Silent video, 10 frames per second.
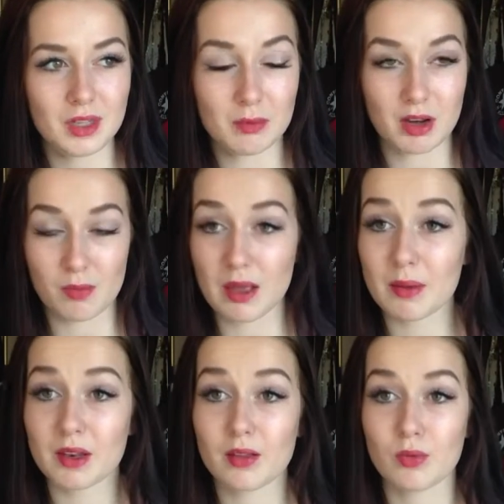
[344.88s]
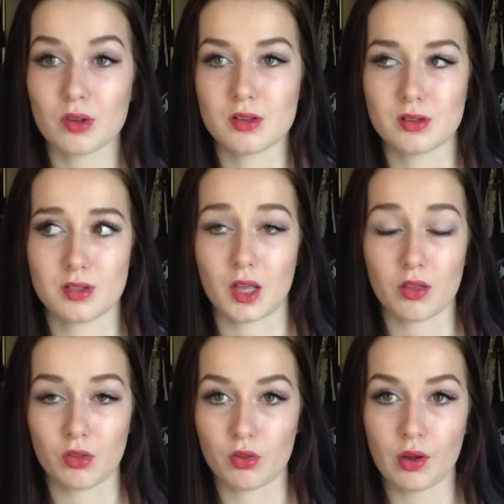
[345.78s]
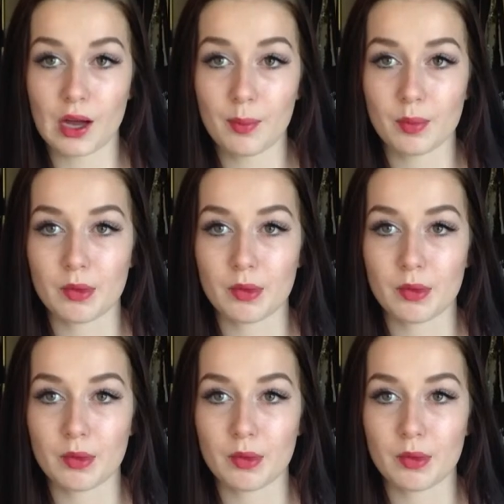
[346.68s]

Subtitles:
Because maybe this was just destined to happen.